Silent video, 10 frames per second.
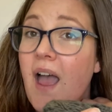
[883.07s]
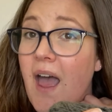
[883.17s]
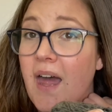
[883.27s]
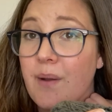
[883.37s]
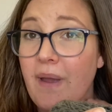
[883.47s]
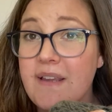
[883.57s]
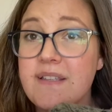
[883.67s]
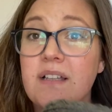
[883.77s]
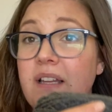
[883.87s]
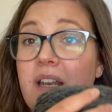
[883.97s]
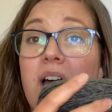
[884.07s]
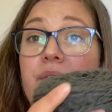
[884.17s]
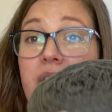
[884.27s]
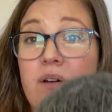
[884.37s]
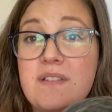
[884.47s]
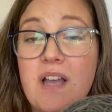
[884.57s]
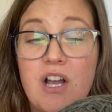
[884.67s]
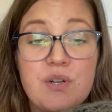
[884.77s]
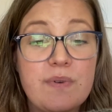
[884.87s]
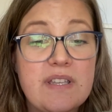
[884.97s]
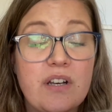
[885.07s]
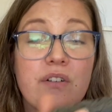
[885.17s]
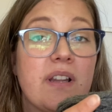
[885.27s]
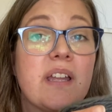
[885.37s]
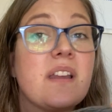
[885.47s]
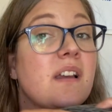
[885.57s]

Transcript: And amazingly enough, I know it's 100% acrylic,